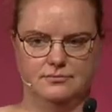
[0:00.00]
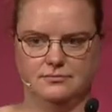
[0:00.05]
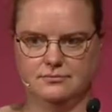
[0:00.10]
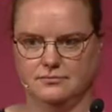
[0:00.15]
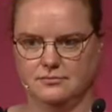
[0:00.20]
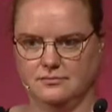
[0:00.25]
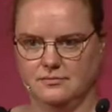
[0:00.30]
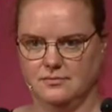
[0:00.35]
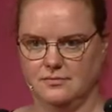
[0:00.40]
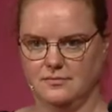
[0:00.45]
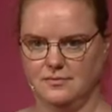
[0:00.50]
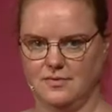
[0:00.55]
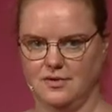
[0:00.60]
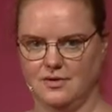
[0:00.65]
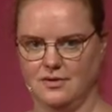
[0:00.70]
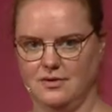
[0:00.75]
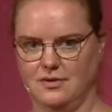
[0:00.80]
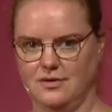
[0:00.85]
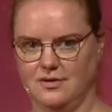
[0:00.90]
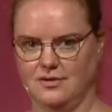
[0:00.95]

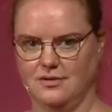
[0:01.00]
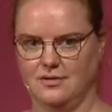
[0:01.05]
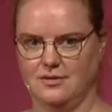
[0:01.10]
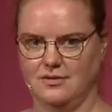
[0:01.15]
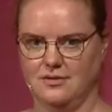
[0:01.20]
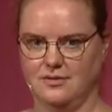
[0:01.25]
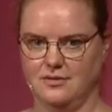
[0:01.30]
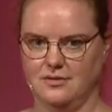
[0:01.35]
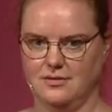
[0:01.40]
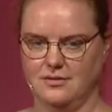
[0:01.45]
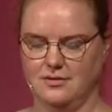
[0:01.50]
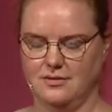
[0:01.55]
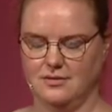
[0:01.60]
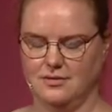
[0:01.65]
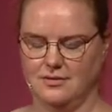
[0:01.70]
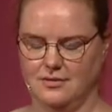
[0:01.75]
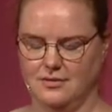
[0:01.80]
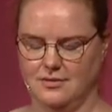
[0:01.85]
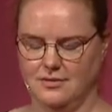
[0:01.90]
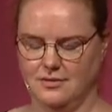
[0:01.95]

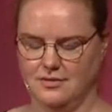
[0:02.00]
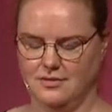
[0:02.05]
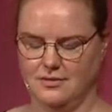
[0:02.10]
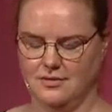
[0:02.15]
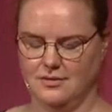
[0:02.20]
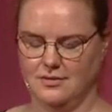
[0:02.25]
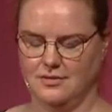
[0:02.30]
Nobody speaks.